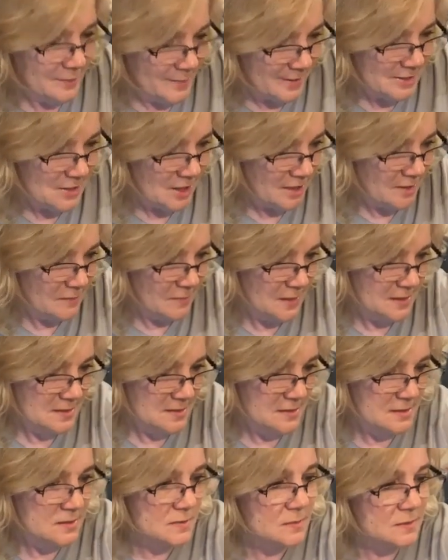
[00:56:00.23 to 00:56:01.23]
I know my daughter
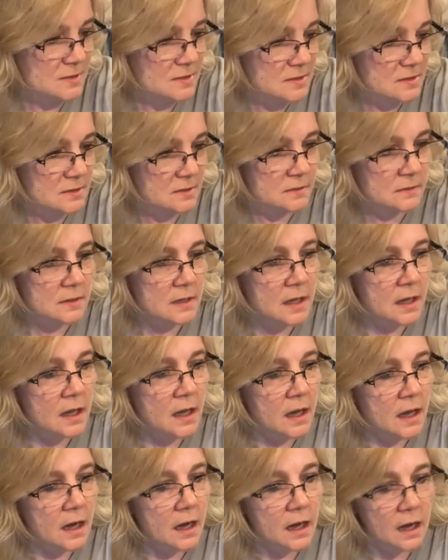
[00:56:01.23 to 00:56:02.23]
wants this one too,
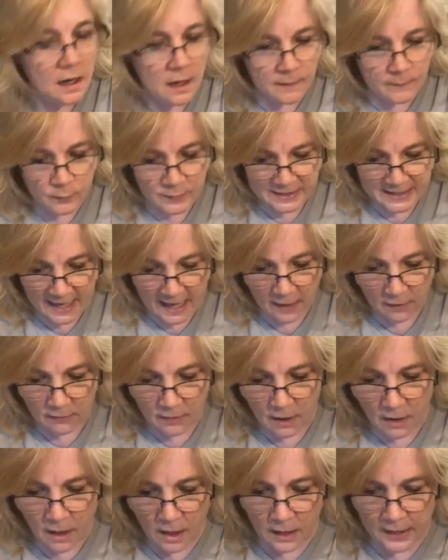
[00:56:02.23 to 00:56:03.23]
with the
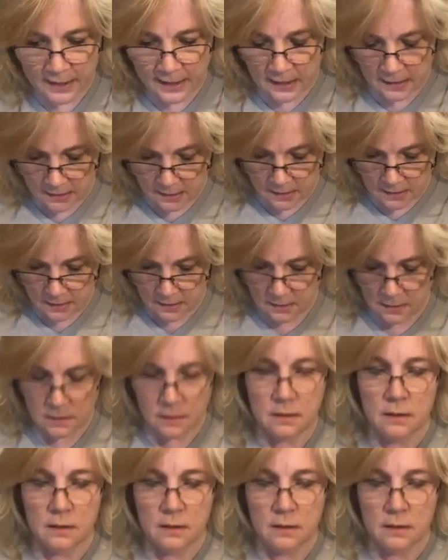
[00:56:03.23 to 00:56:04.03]
alcohol ink.